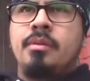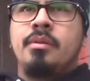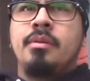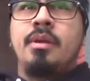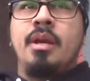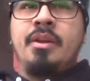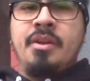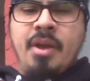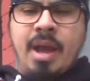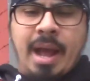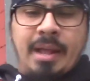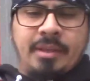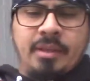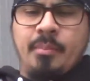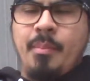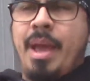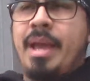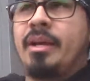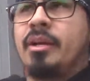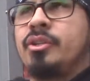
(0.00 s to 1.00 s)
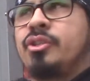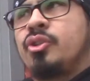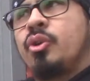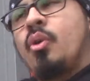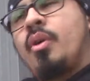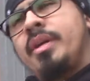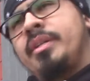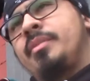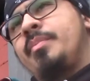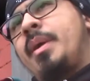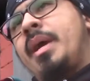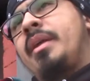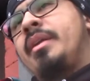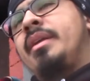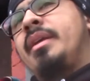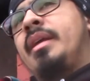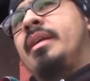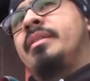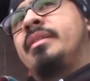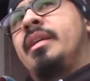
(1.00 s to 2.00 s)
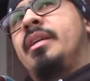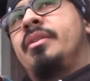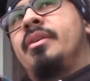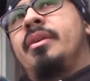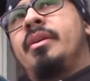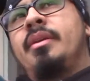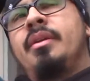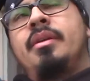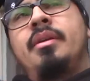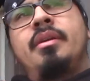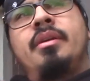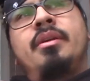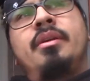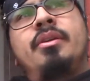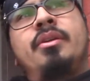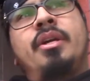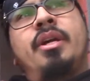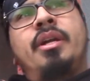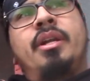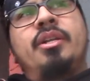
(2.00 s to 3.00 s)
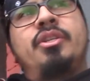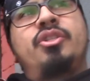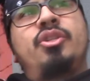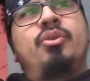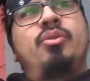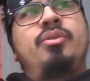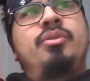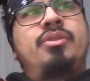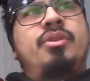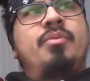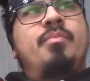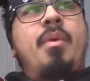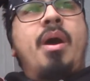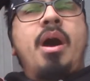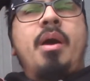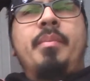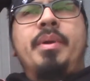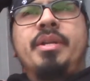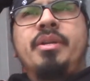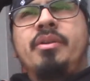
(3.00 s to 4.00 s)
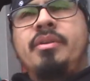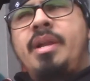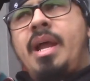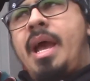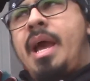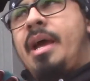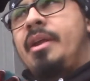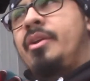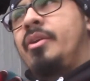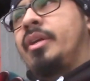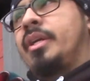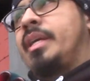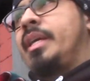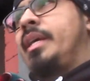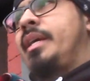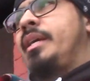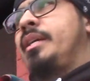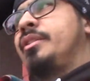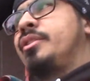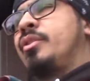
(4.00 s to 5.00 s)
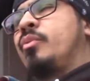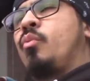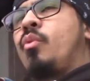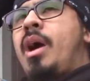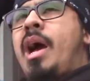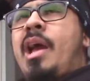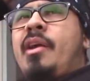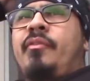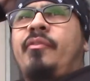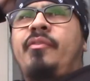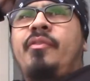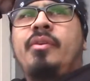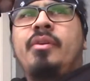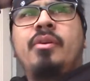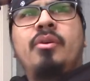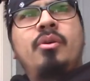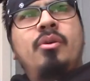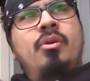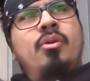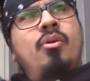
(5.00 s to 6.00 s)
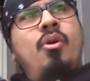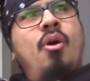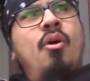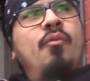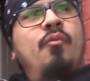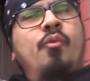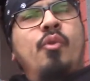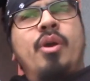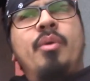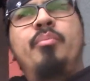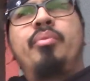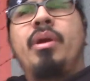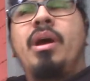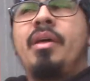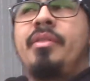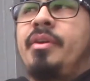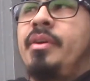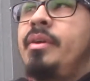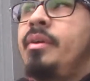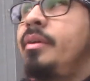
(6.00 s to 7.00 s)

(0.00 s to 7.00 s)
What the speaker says: And you have to make a choice, man. It's either you're gonna choose your mom and your dad, your kids, your wife, over a brother,